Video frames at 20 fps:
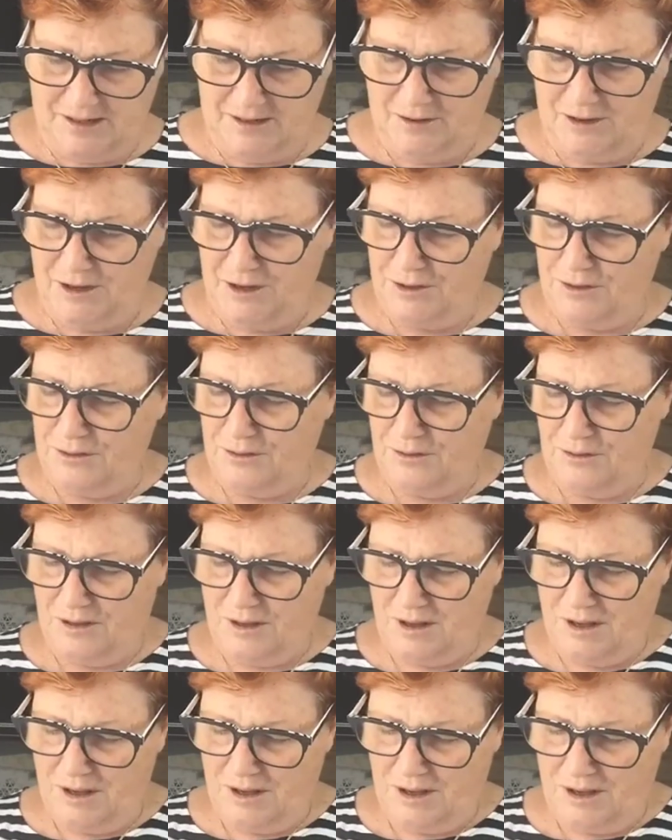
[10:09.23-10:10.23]
Now,
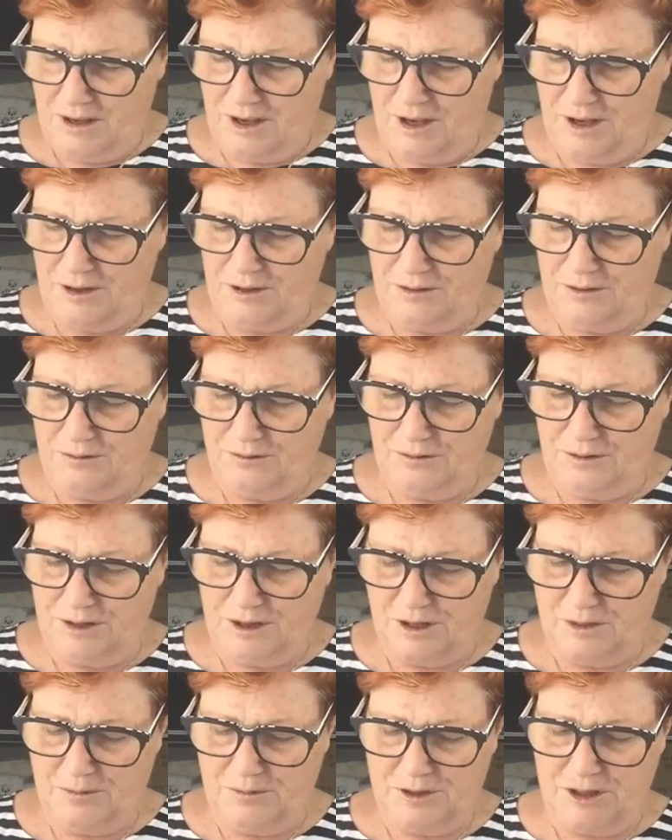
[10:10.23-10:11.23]
I
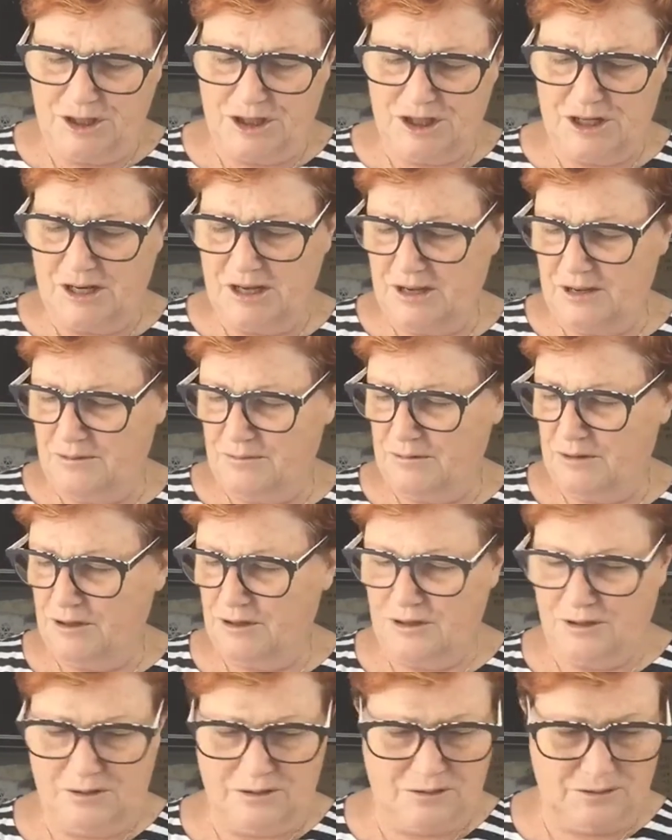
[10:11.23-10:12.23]
thought I would share
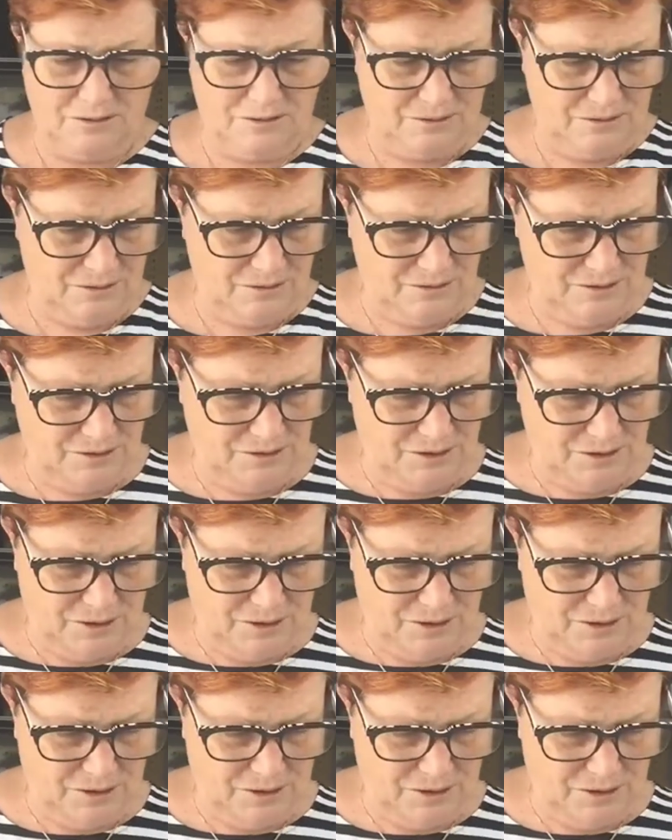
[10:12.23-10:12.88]
with you